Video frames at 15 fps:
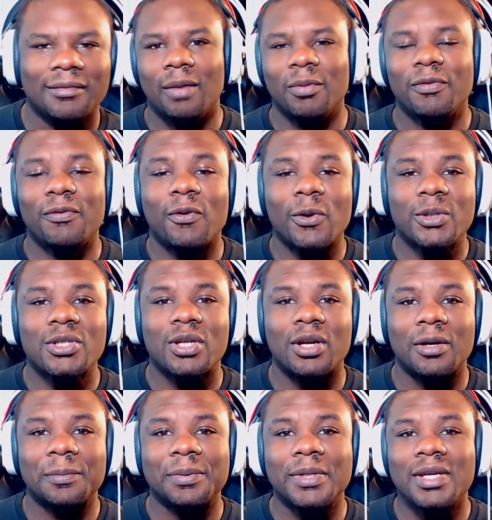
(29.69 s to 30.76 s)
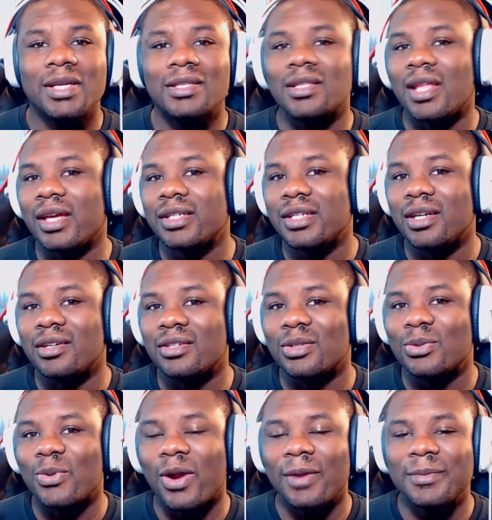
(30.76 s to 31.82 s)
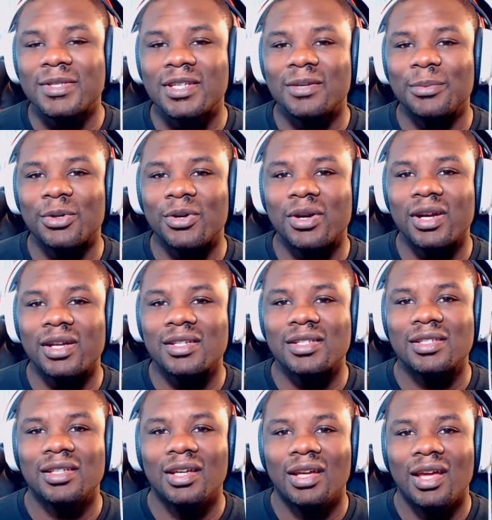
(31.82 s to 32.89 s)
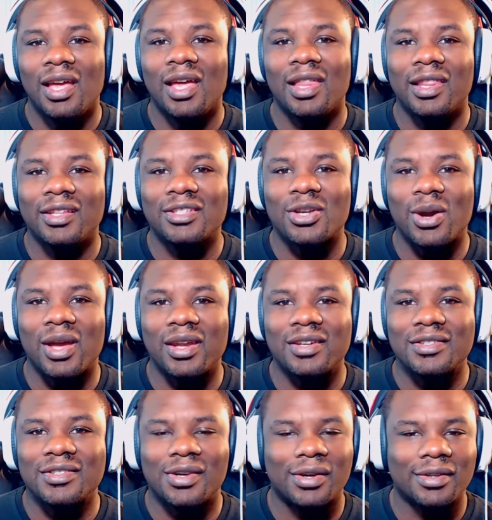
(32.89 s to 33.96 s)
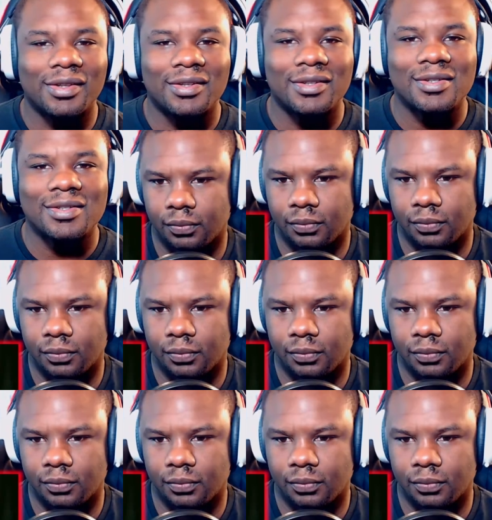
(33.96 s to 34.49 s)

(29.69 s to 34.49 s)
Before we start, please like, share, and subscribe to Cinema Critics, and let's go ahead and start this.